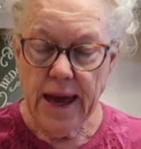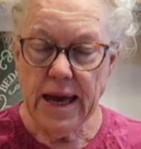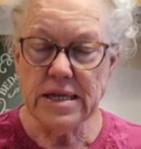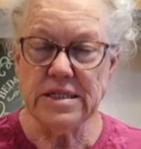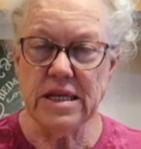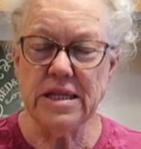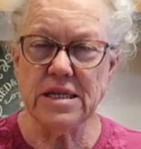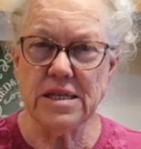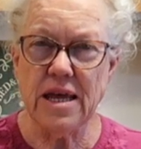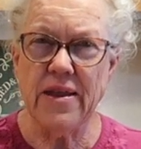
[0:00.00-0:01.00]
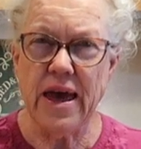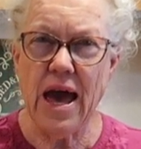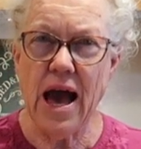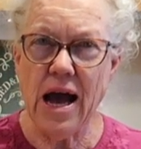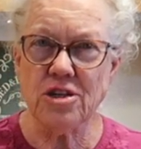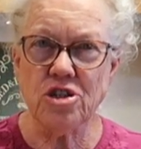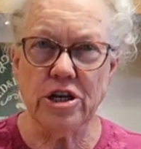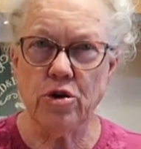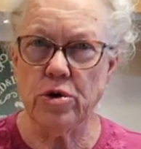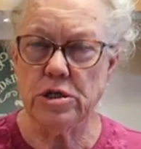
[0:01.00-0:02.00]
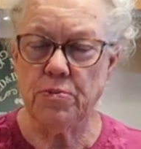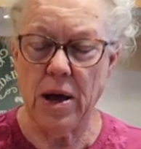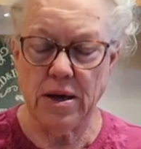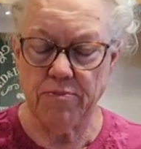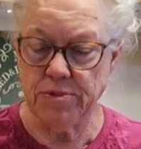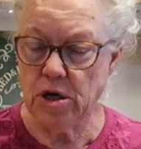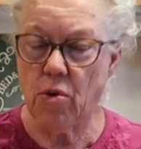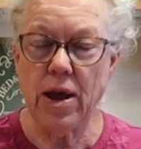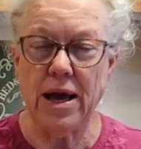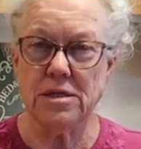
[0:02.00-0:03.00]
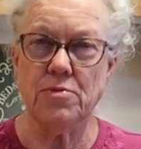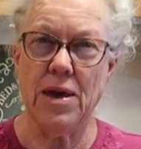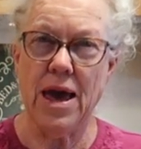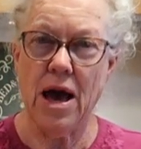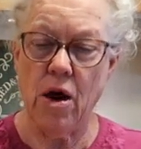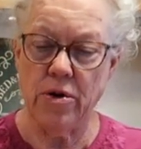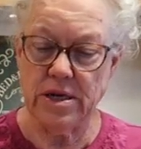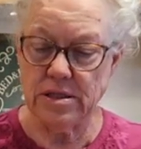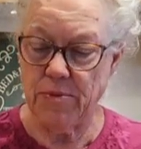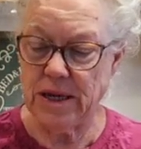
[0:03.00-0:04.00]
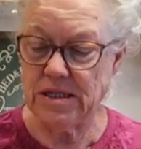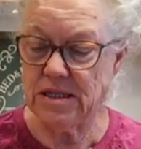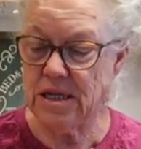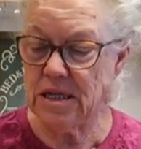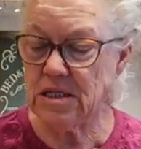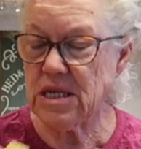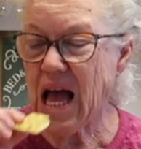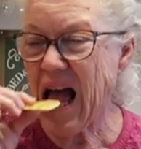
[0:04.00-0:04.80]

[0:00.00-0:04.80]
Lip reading: and did this, and they actually crisp up. Don't ask me how. It doesn't make sense.